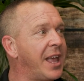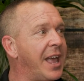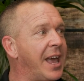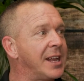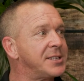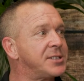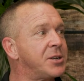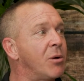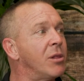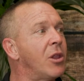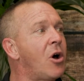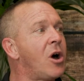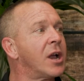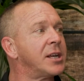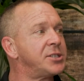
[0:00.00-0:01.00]
And so
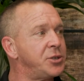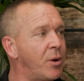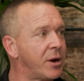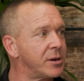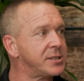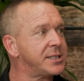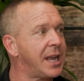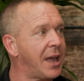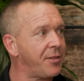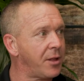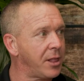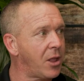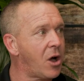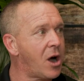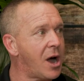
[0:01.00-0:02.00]
long as you
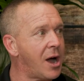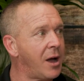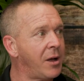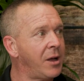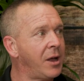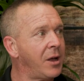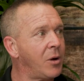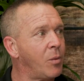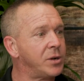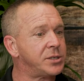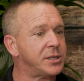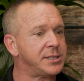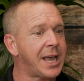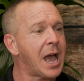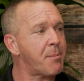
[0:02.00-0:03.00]
understand the law,
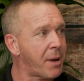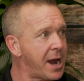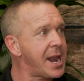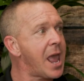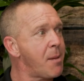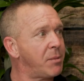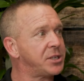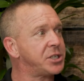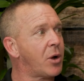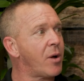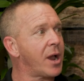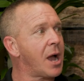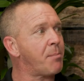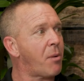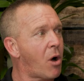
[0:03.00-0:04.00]
which is, yeah, my name is
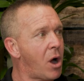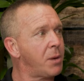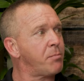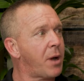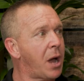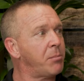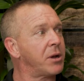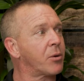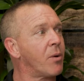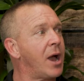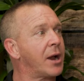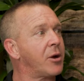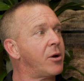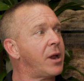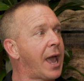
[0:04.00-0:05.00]
showing up on public
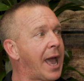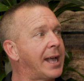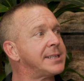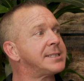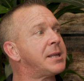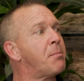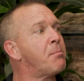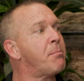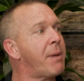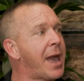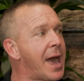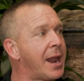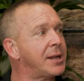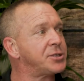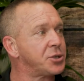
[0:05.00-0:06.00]
record as the
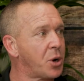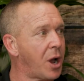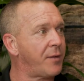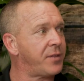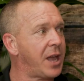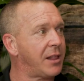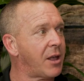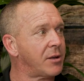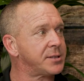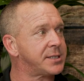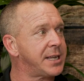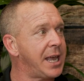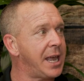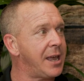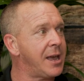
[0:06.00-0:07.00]
manager of the
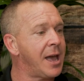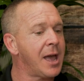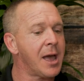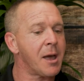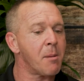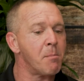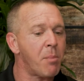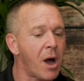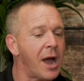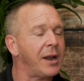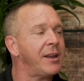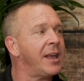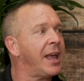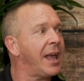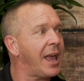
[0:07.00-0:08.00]
LLC,
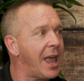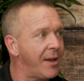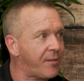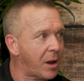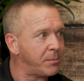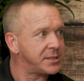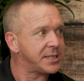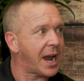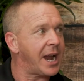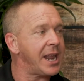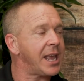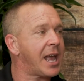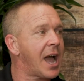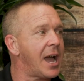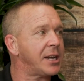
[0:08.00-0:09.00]
but if I'm
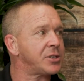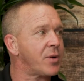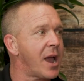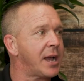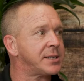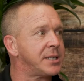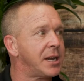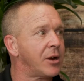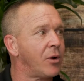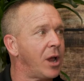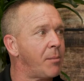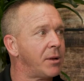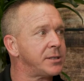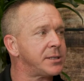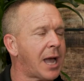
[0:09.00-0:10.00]
signing contracts and
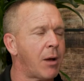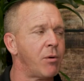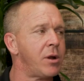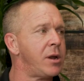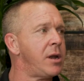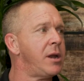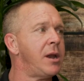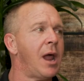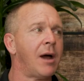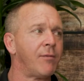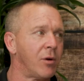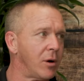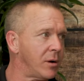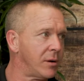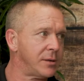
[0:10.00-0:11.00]
agreements, I would
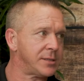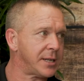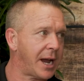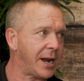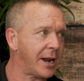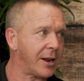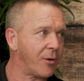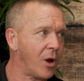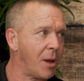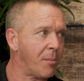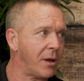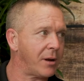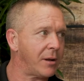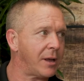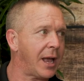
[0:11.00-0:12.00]
never sign an
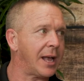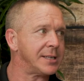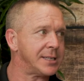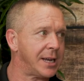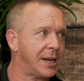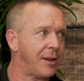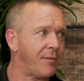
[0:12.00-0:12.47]
agreement as an